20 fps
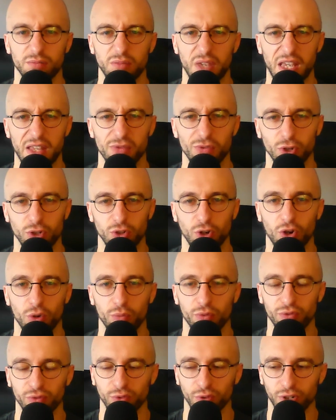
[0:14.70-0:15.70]
in the
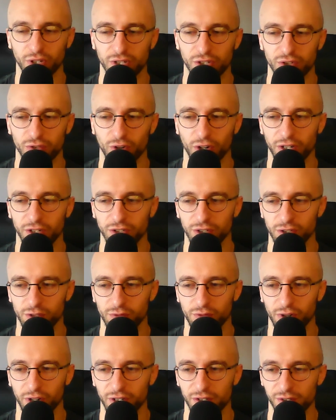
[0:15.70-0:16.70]
top three strangest
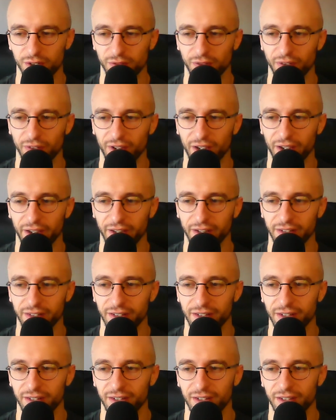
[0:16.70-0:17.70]
friends I've ever had
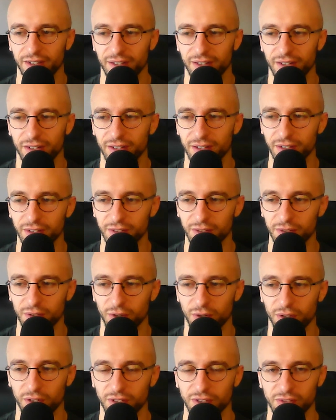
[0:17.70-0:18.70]
is
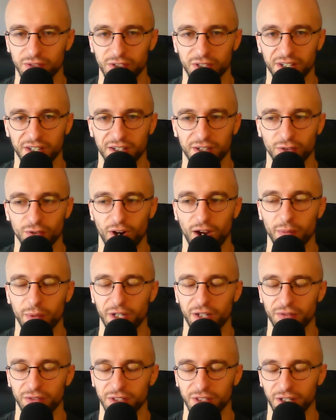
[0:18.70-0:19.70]
not as uh,
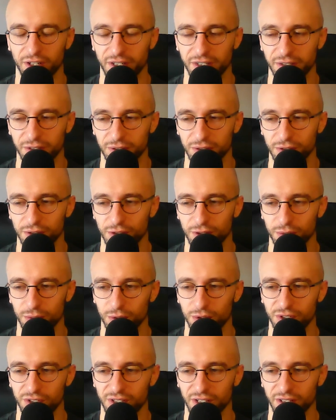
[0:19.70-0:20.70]
grabbing of a title. So, we'll
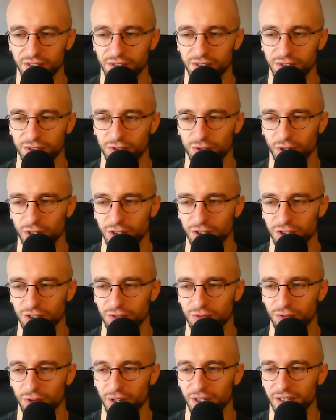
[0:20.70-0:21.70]
just say it's the
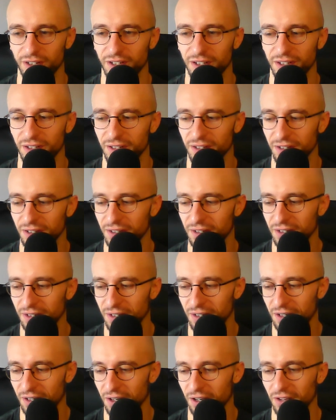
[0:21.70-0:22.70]
strangest friend
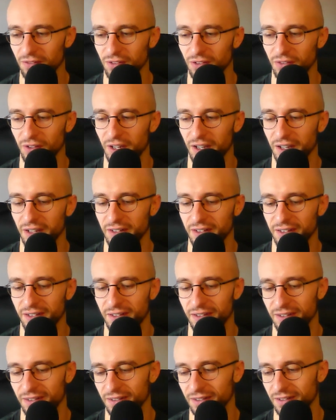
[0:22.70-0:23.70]
I've ever had.
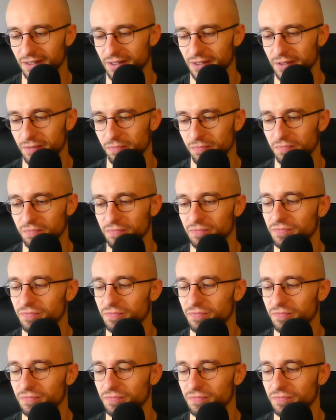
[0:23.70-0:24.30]
Um,